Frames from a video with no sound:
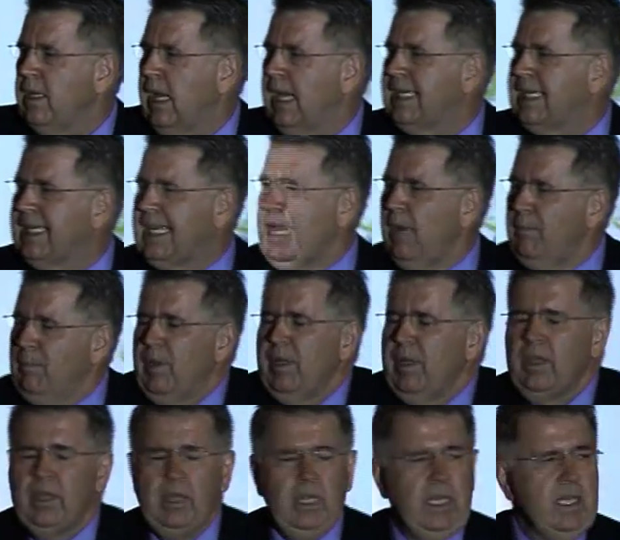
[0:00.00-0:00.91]
a couple
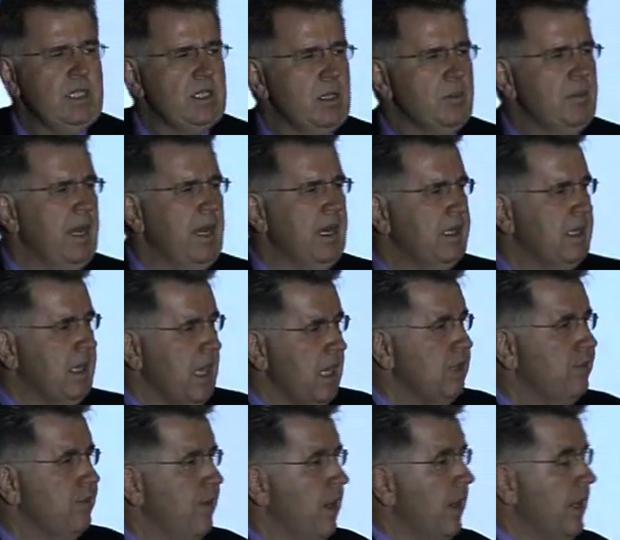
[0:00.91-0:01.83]
of things about
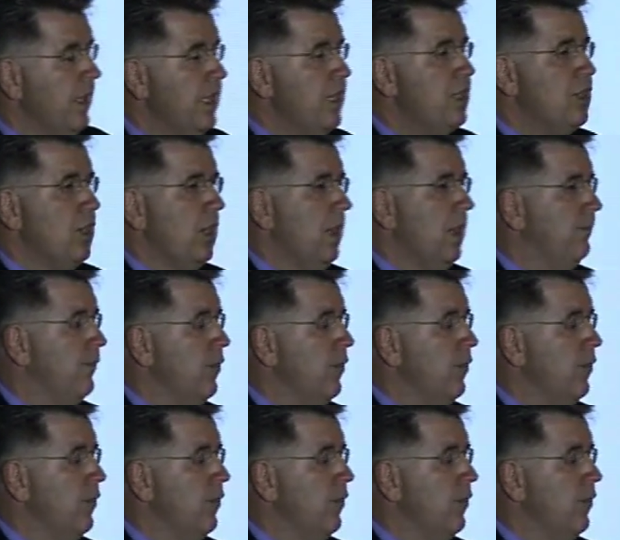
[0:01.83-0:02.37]
cash flow initially.